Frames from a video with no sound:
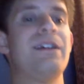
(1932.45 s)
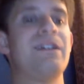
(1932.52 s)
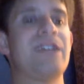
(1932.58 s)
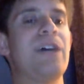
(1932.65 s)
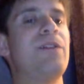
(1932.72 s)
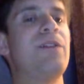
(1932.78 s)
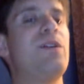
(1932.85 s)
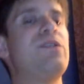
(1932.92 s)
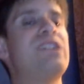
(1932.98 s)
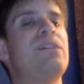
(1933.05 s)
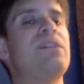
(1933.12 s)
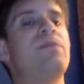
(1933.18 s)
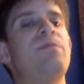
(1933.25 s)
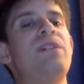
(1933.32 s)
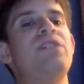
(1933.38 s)
Kevin Owens
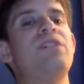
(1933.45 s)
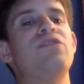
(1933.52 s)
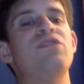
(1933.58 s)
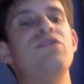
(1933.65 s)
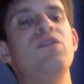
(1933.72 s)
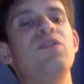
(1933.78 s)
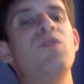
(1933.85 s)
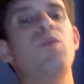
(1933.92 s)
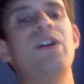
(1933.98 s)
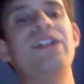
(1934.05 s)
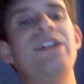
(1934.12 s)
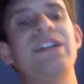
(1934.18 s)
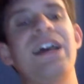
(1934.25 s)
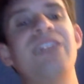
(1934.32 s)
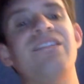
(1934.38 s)
ended up admitting to doing what
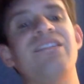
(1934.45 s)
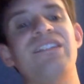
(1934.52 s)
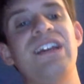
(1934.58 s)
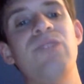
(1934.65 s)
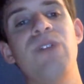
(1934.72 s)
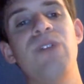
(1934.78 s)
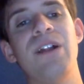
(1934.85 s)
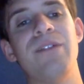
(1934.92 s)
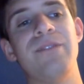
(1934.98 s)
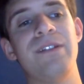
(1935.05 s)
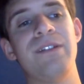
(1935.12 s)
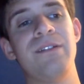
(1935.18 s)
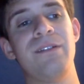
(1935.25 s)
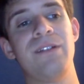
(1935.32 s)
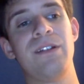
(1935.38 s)
he can to stay
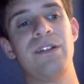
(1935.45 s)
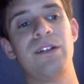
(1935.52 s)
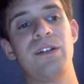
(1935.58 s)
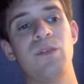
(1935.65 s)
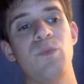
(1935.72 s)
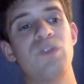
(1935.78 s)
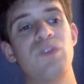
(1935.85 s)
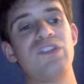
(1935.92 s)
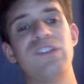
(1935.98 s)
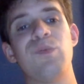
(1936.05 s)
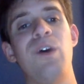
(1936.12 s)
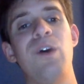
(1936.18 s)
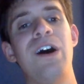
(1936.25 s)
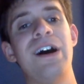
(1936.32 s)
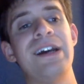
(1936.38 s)
relevant, which is
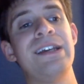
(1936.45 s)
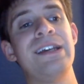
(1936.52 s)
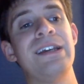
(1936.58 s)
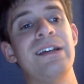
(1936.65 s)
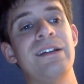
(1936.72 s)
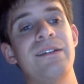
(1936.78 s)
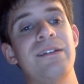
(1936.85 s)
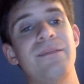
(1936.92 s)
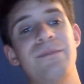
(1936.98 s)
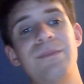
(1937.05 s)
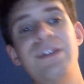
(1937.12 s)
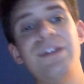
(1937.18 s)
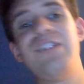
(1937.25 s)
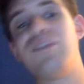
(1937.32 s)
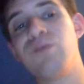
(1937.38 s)
why
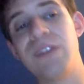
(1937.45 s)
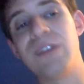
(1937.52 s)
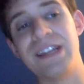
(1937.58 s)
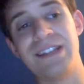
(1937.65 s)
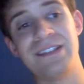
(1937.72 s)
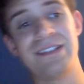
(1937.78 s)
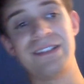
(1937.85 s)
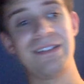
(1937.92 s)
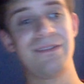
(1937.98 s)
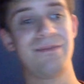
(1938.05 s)
he's great.